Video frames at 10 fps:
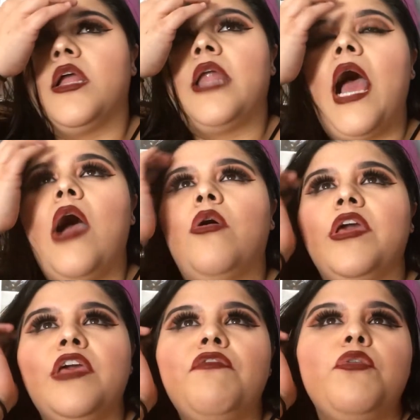Now,
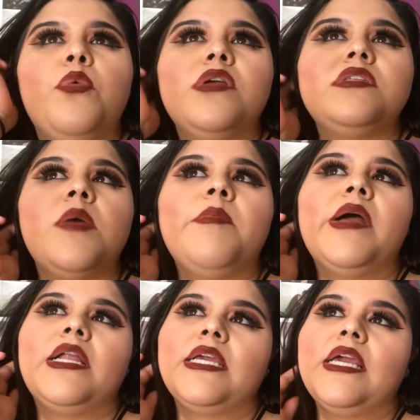if you are
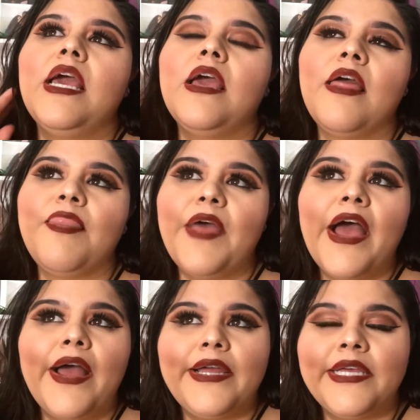somebody
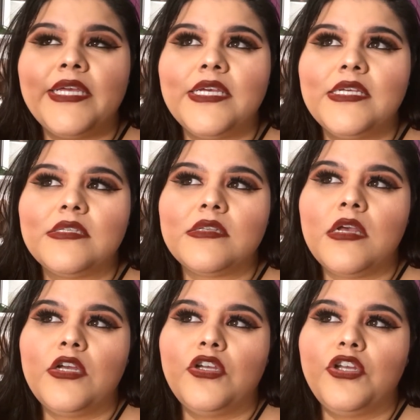that is,
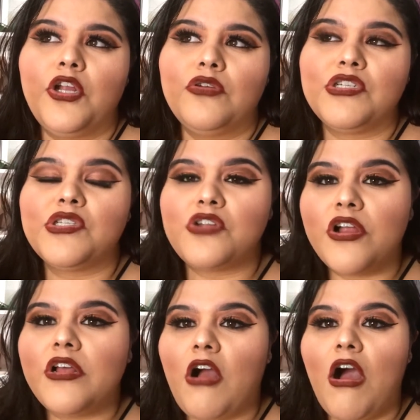just
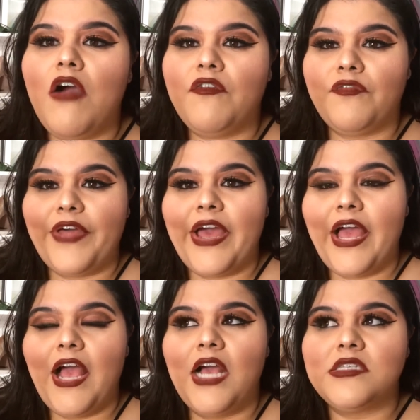starting off, that
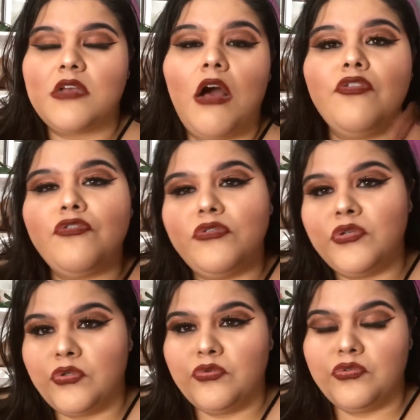has gone
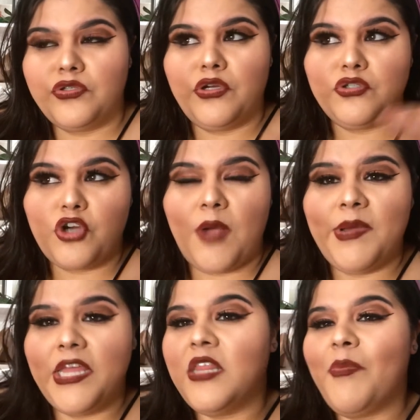through, trauma
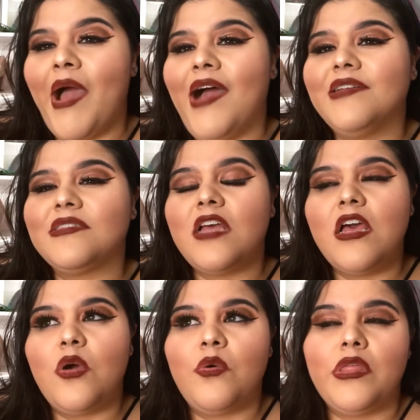in the past
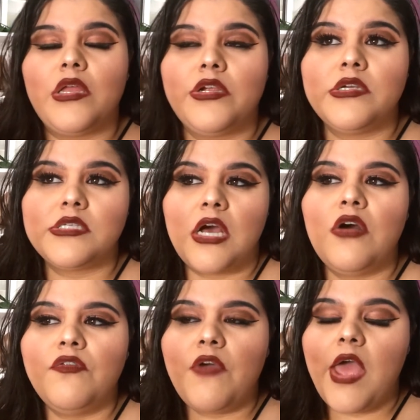within
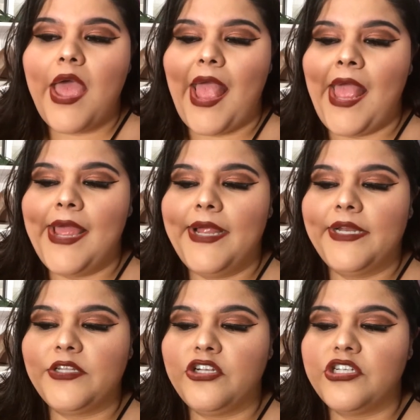yourself,
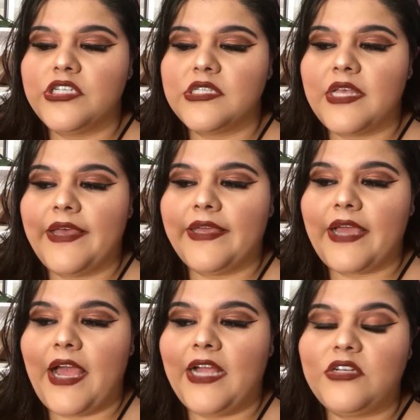and you're just like,
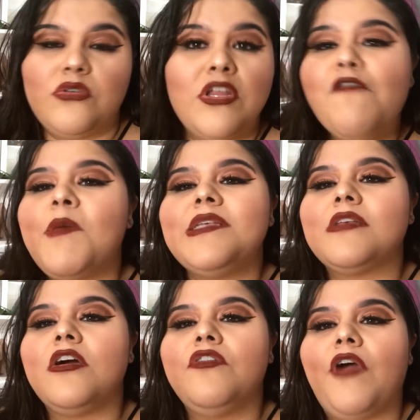I don't love
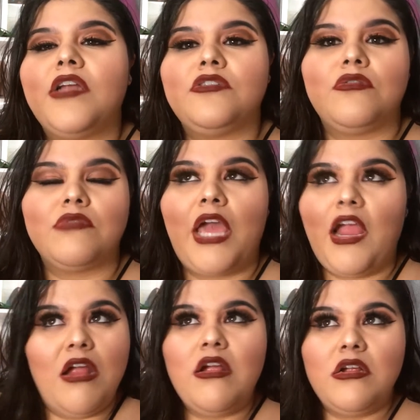myself, I don't
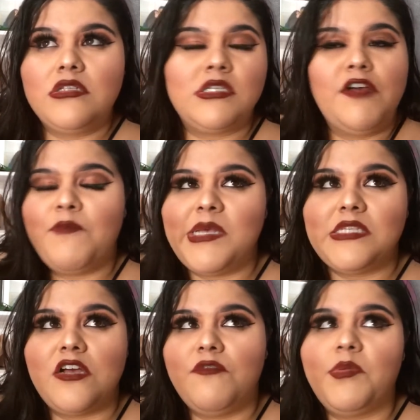care to love
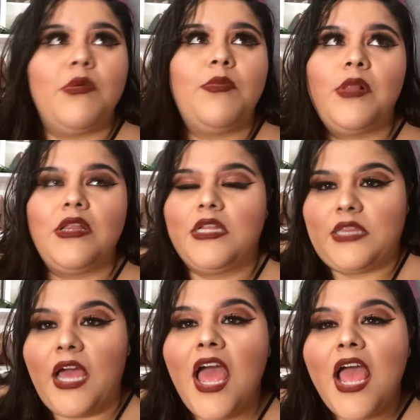myself, blah, blah, blah, like
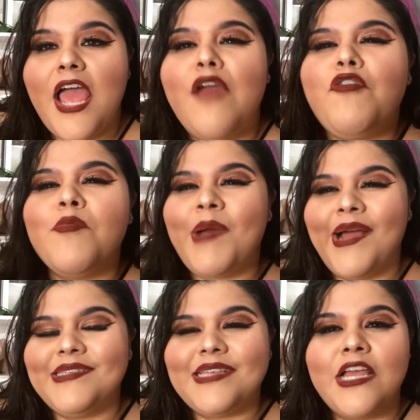that. If your
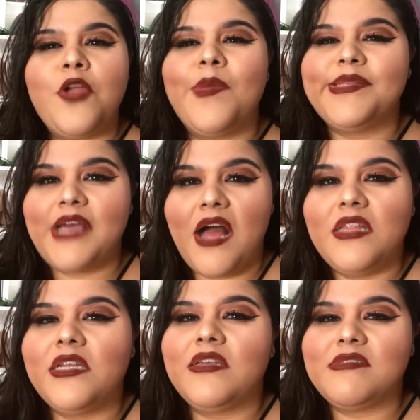mindset and your
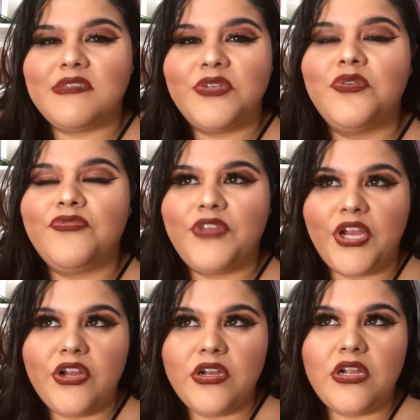mentality is still
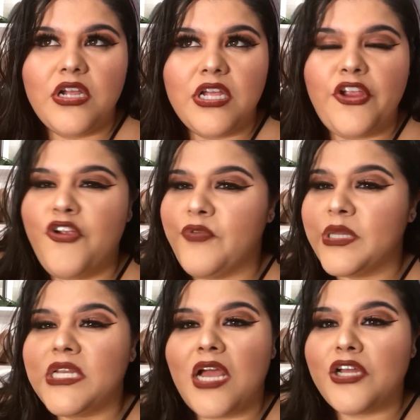there, you're
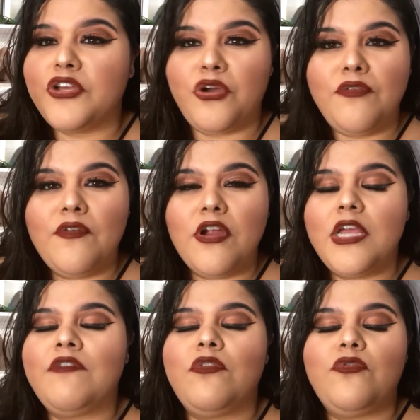really not going to go far
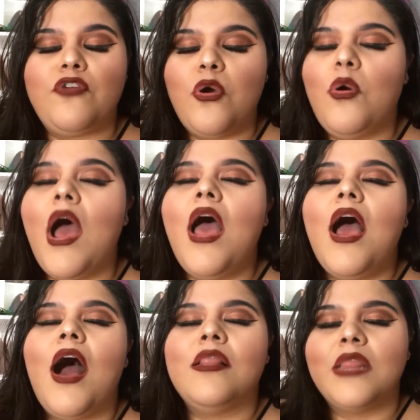if you don't
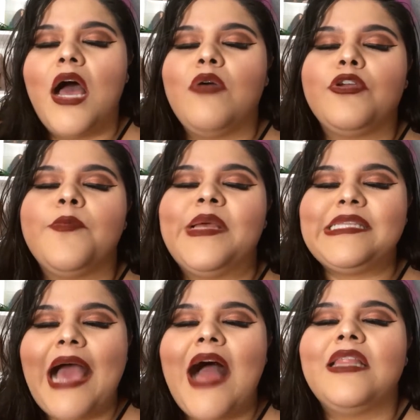allow your
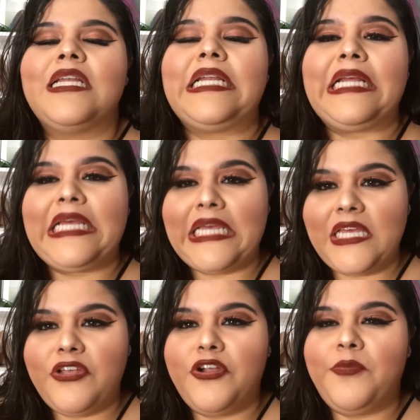mentality to
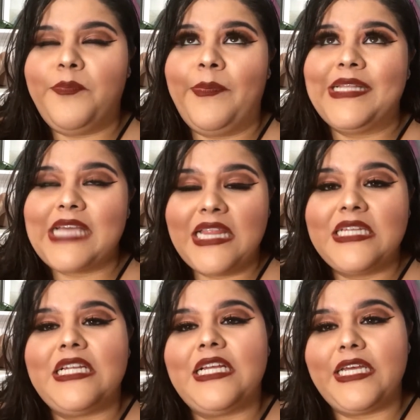
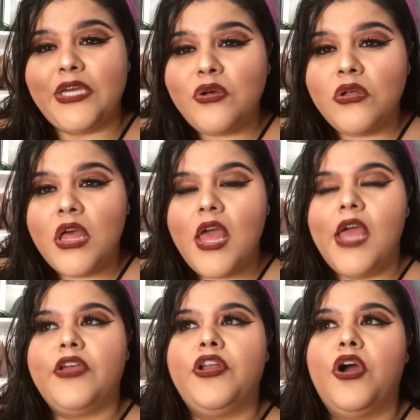heal,
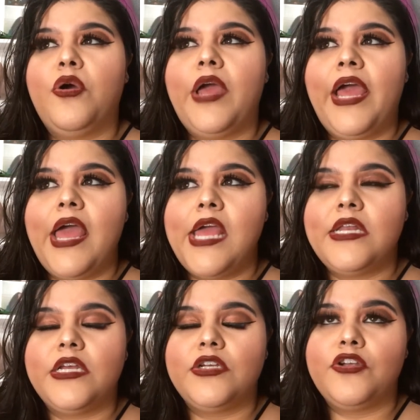
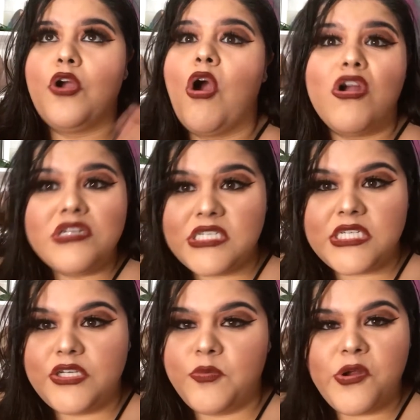and your heart to
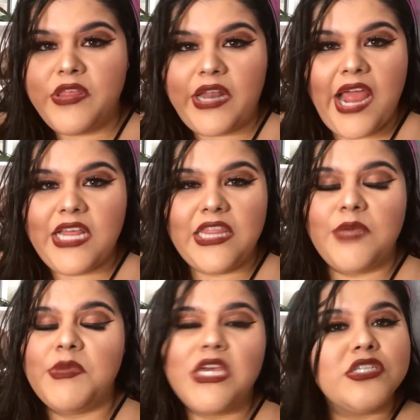heal more than
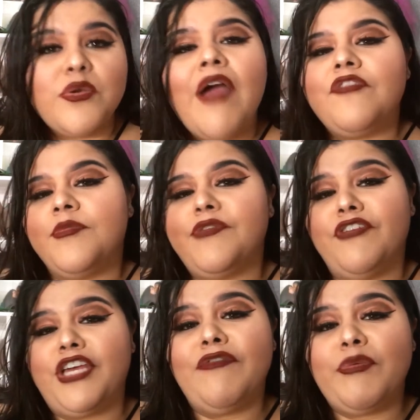anything, because you have to be
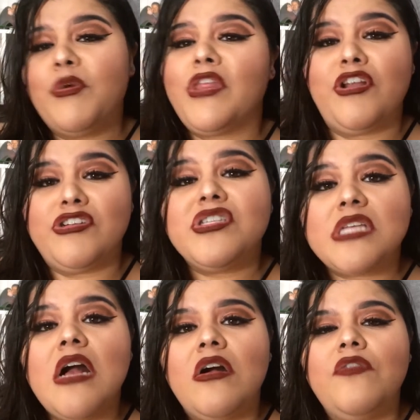forgiven within
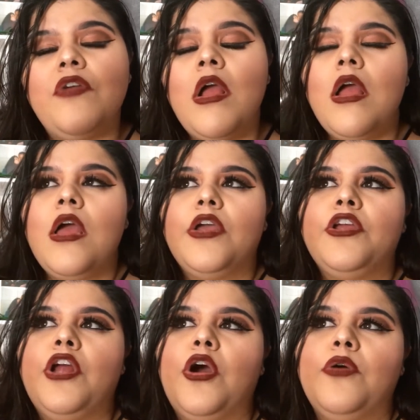yourself. In